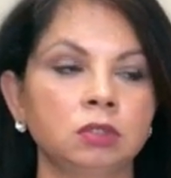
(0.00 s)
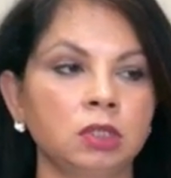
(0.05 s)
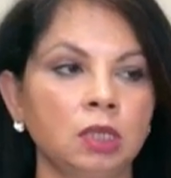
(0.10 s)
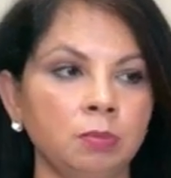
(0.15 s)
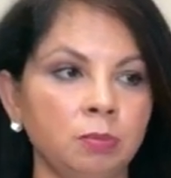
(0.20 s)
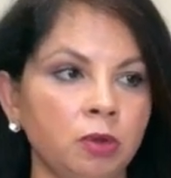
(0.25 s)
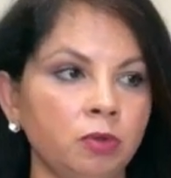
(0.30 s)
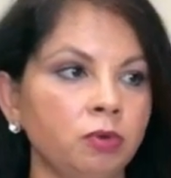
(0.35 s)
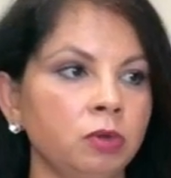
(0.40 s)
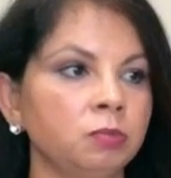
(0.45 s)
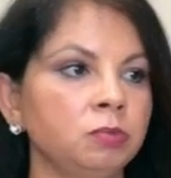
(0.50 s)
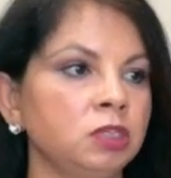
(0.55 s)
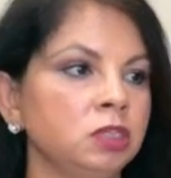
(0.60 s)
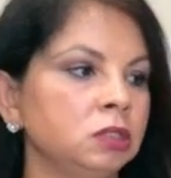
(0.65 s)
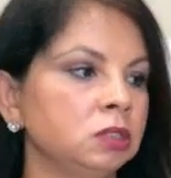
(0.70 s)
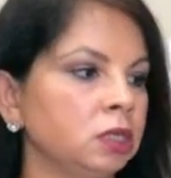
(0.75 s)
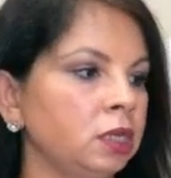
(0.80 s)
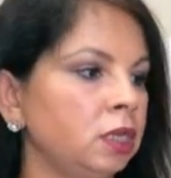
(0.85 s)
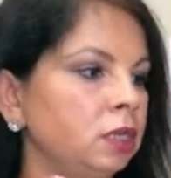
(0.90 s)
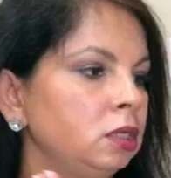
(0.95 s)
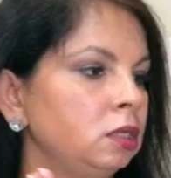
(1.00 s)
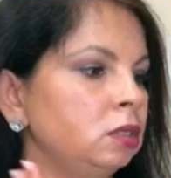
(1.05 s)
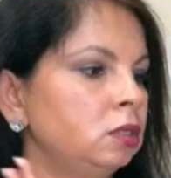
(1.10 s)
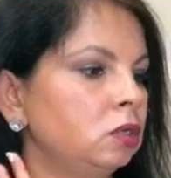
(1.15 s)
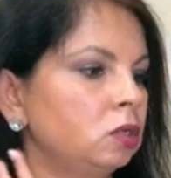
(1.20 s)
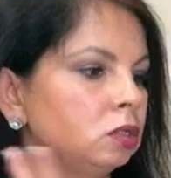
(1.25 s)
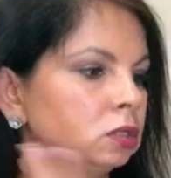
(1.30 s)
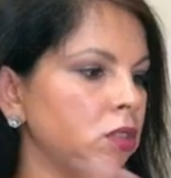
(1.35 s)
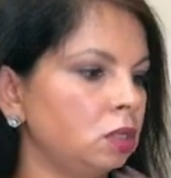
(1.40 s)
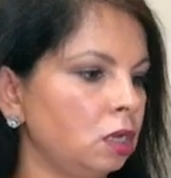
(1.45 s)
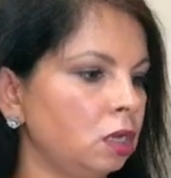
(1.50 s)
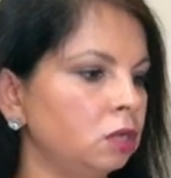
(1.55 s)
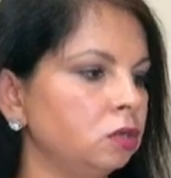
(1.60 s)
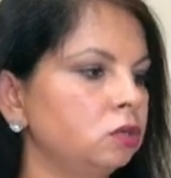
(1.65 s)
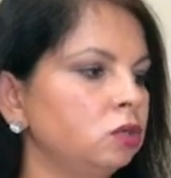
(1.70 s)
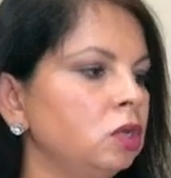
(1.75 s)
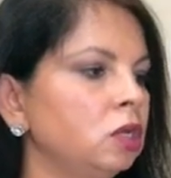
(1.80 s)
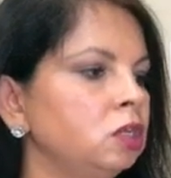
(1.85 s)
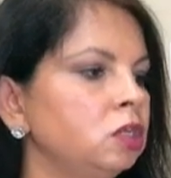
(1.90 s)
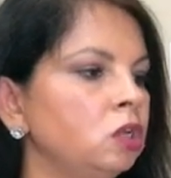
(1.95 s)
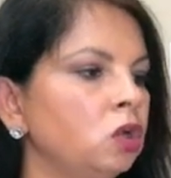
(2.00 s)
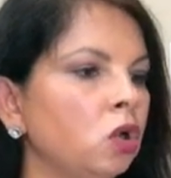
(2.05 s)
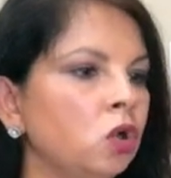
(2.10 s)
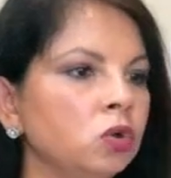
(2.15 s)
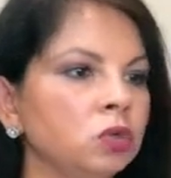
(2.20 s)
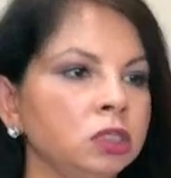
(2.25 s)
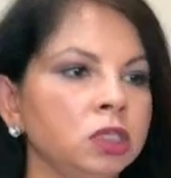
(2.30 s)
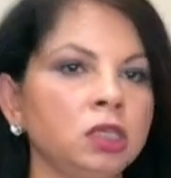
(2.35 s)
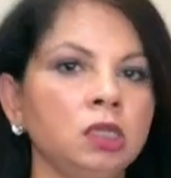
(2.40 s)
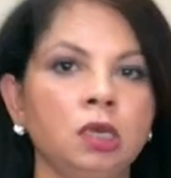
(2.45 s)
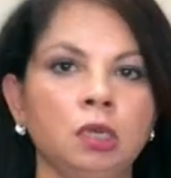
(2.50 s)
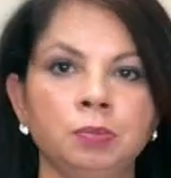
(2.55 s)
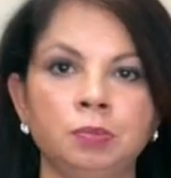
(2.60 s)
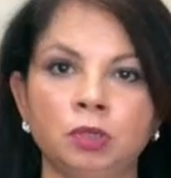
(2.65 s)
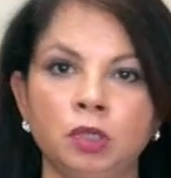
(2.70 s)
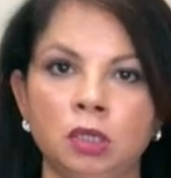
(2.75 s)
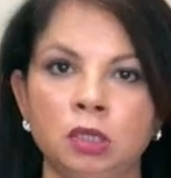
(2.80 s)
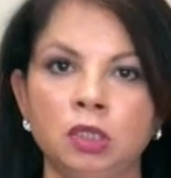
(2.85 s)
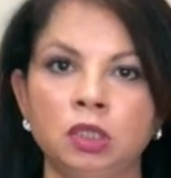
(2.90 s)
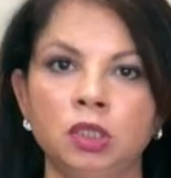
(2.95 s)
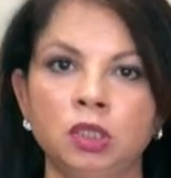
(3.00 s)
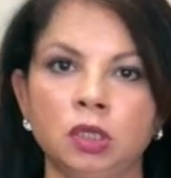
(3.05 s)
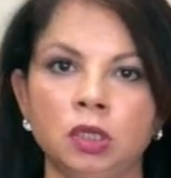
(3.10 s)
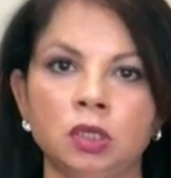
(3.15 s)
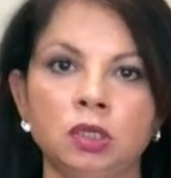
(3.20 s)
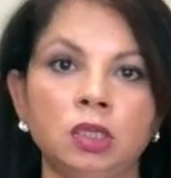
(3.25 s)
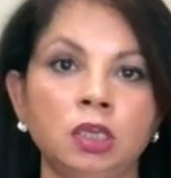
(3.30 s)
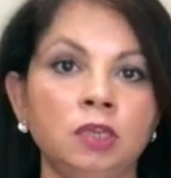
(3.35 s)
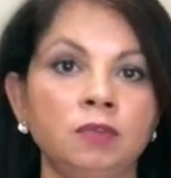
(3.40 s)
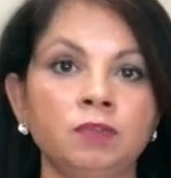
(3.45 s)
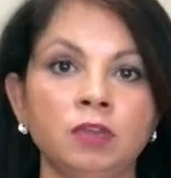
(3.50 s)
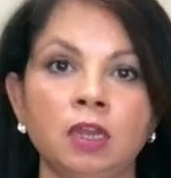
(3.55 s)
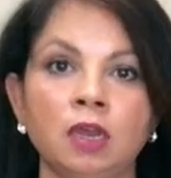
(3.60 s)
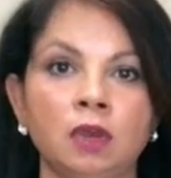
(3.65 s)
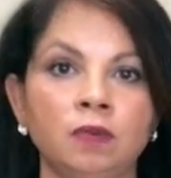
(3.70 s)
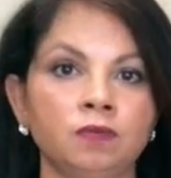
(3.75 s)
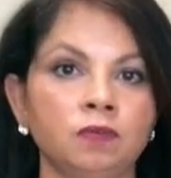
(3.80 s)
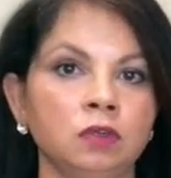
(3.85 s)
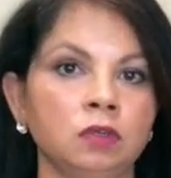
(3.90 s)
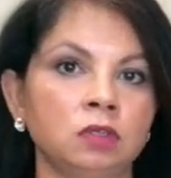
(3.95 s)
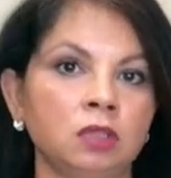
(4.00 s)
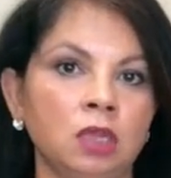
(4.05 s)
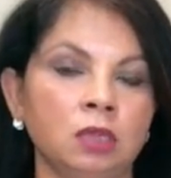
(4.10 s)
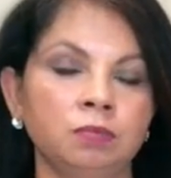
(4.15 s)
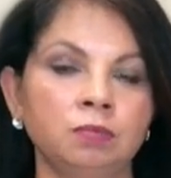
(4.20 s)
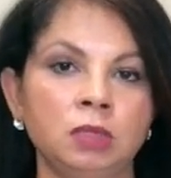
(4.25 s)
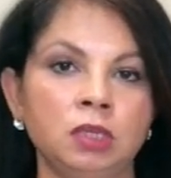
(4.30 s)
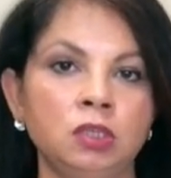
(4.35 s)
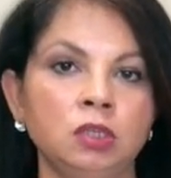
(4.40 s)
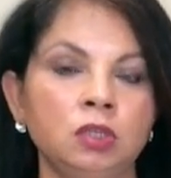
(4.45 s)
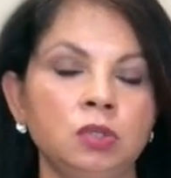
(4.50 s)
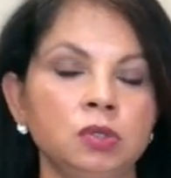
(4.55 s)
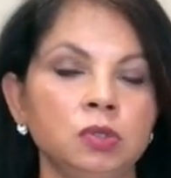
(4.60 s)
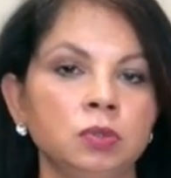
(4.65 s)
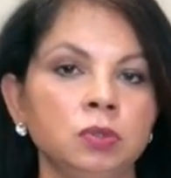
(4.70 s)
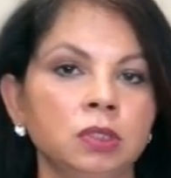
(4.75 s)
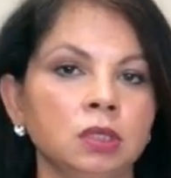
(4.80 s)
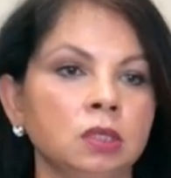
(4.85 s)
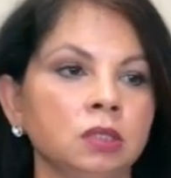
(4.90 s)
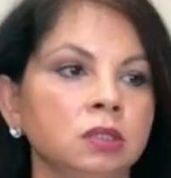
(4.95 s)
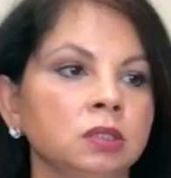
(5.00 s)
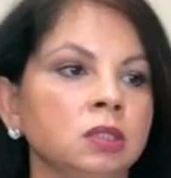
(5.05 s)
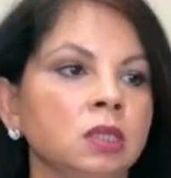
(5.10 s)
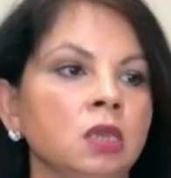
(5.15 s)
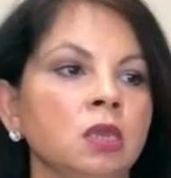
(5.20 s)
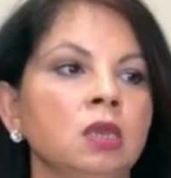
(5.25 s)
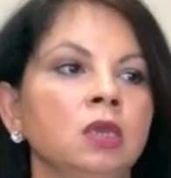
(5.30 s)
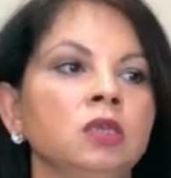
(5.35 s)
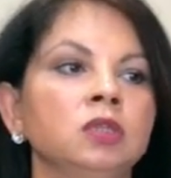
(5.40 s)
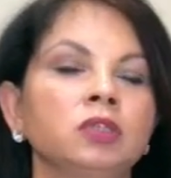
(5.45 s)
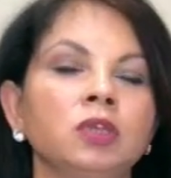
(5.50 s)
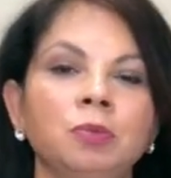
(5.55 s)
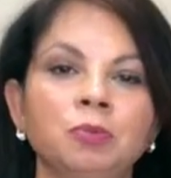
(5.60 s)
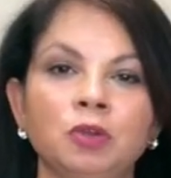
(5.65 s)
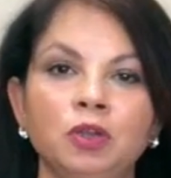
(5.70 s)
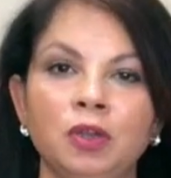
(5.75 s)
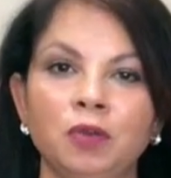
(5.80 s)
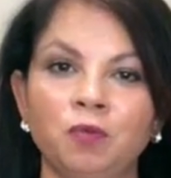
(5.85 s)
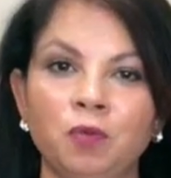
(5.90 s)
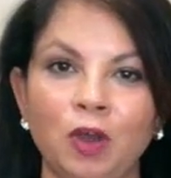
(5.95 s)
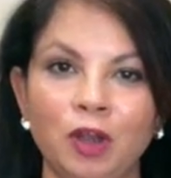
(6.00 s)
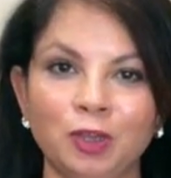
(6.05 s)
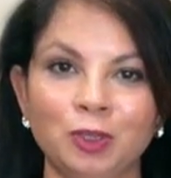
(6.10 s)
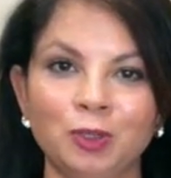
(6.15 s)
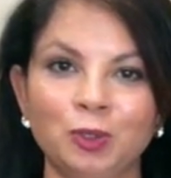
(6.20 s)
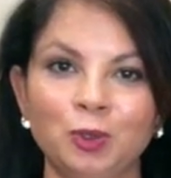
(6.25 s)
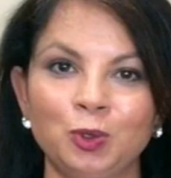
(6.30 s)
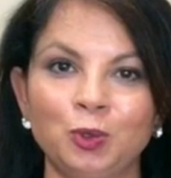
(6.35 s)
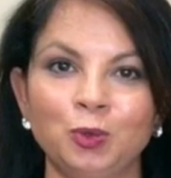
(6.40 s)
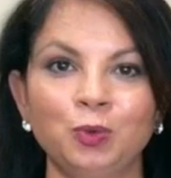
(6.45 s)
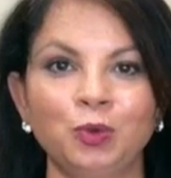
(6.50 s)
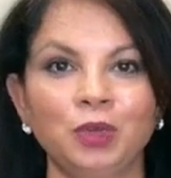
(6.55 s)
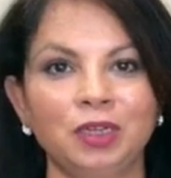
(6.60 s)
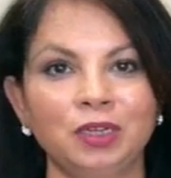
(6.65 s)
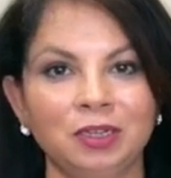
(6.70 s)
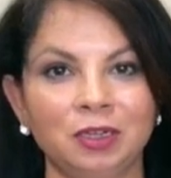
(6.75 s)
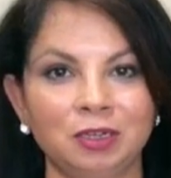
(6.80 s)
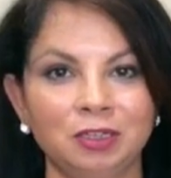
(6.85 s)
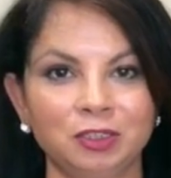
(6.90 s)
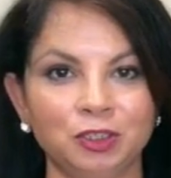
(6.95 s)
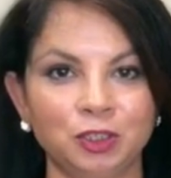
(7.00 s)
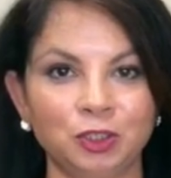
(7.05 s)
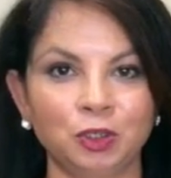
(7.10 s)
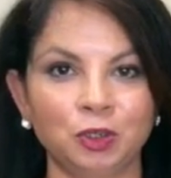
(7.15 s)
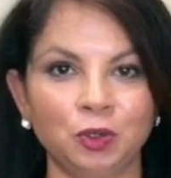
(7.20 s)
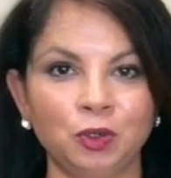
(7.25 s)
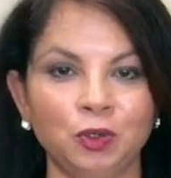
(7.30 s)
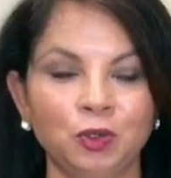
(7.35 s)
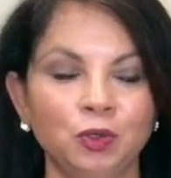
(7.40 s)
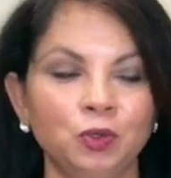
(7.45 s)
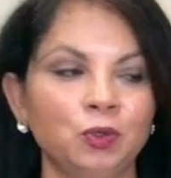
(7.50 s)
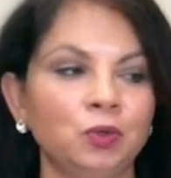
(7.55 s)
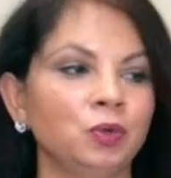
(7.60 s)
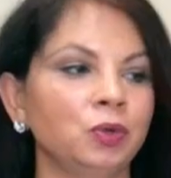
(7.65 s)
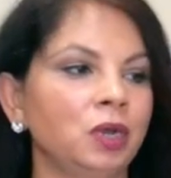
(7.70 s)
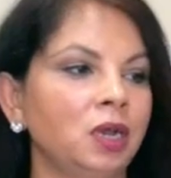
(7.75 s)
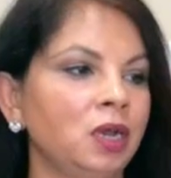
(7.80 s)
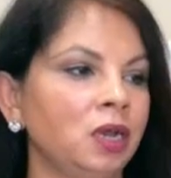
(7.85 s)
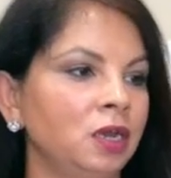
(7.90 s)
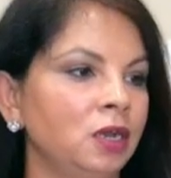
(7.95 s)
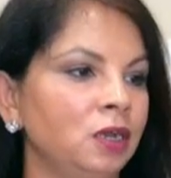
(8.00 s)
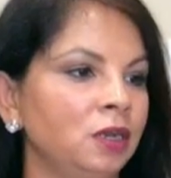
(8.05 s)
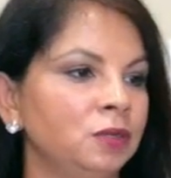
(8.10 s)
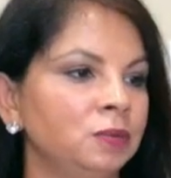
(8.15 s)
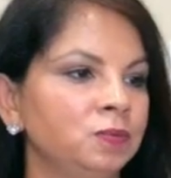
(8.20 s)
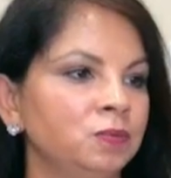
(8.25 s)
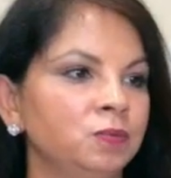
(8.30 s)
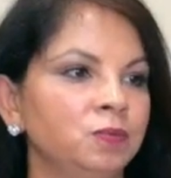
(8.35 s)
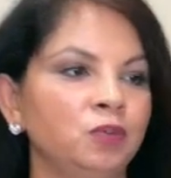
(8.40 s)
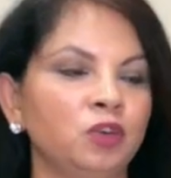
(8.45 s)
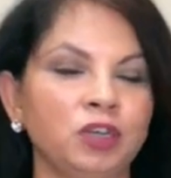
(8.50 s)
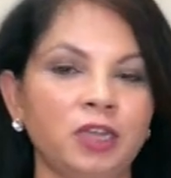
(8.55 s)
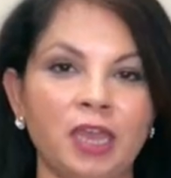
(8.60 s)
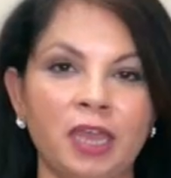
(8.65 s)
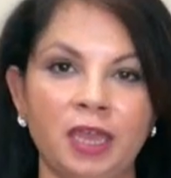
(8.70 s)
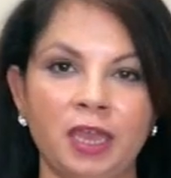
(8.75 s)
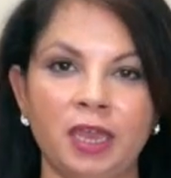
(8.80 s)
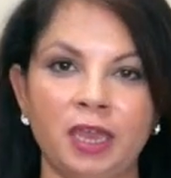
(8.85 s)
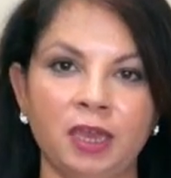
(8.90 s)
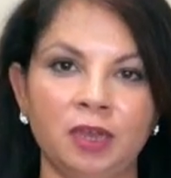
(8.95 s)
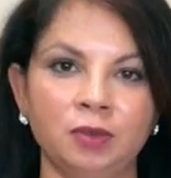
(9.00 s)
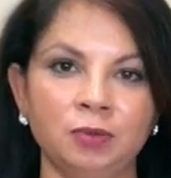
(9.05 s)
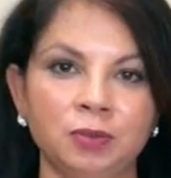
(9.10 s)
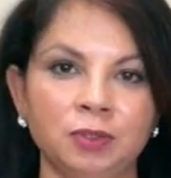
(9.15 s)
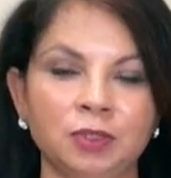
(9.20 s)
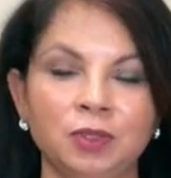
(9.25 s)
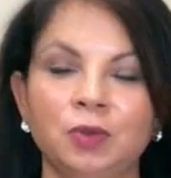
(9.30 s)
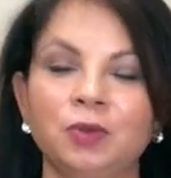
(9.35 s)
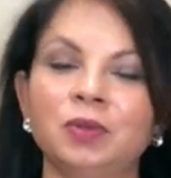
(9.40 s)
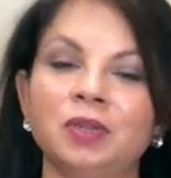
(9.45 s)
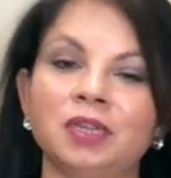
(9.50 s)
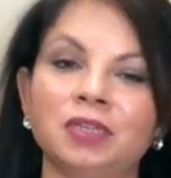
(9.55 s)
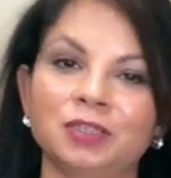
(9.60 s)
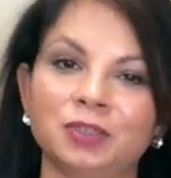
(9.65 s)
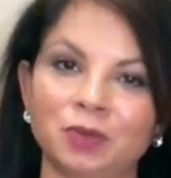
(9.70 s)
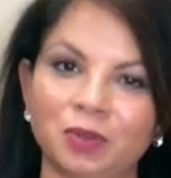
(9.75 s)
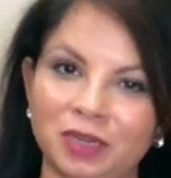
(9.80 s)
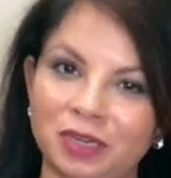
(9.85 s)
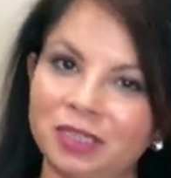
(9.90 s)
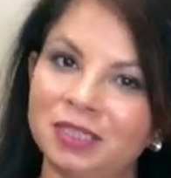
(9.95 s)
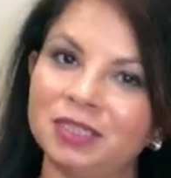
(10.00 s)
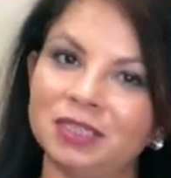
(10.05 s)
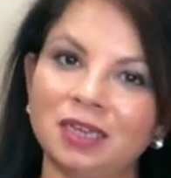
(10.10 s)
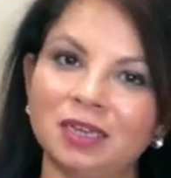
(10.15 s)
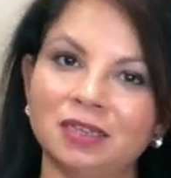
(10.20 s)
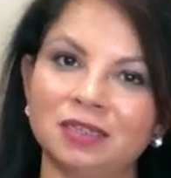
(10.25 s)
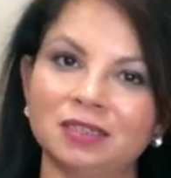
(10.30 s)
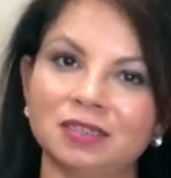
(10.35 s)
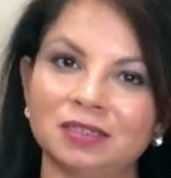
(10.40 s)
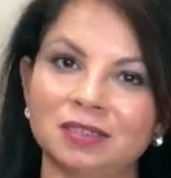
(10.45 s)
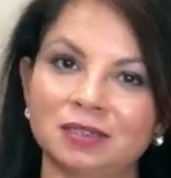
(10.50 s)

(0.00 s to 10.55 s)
Some of them is like they are really holding up really good even after that many uses. So I'm gonna walk you through and I'll show you what I have. So let's go ahead and start.